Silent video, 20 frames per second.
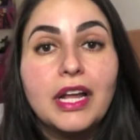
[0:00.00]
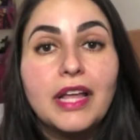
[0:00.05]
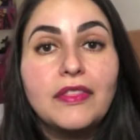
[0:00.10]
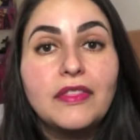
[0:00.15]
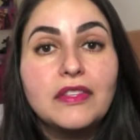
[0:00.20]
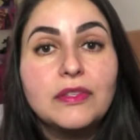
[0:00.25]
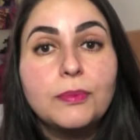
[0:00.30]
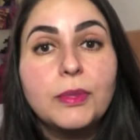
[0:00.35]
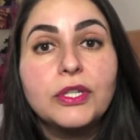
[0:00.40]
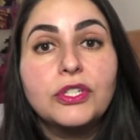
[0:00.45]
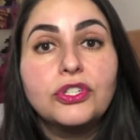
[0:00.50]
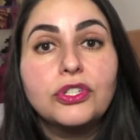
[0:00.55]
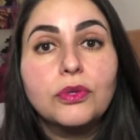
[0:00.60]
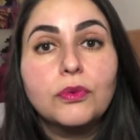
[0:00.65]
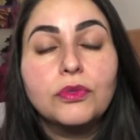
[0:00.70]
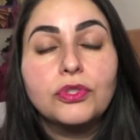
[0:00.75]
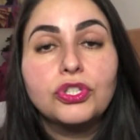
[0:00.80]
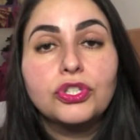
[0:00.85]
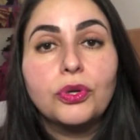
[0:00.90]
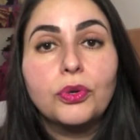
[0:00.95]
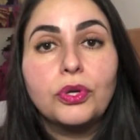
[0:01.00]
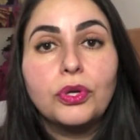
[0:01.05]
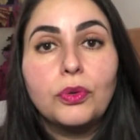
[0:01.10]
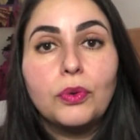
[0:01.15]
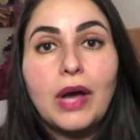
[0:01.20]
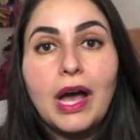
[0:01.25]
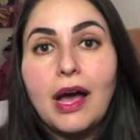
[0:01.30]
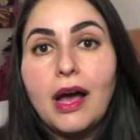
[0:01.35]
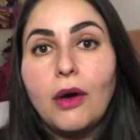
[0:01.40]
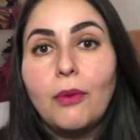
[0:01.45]
and this picture will show you
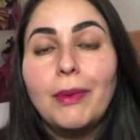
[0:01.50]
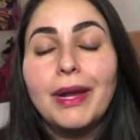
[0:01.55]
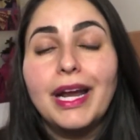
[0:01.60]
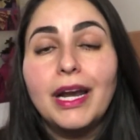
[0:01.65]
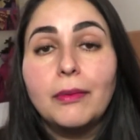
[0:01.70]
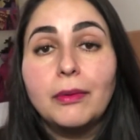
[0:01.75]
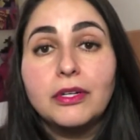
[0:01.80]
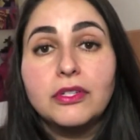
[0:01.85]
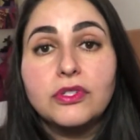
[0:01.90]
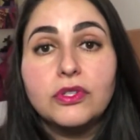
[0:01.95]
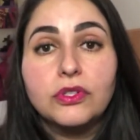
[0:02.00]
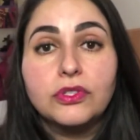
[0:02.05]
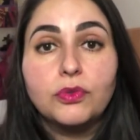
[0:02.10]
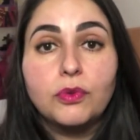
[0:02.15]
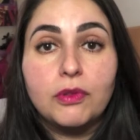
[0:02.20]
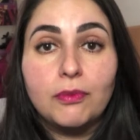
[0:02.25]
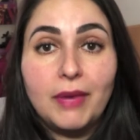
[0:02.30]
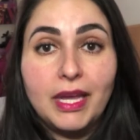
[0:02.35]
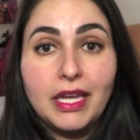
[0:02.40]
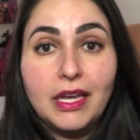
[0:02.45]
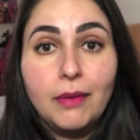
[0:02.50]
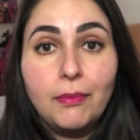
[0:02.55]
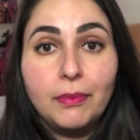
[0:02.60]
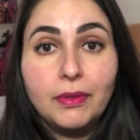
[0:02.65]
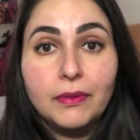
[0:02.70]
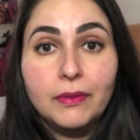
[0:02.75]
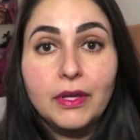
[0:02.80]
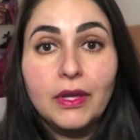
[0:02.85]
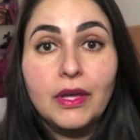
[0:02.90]
how my eyebrows looked with makeup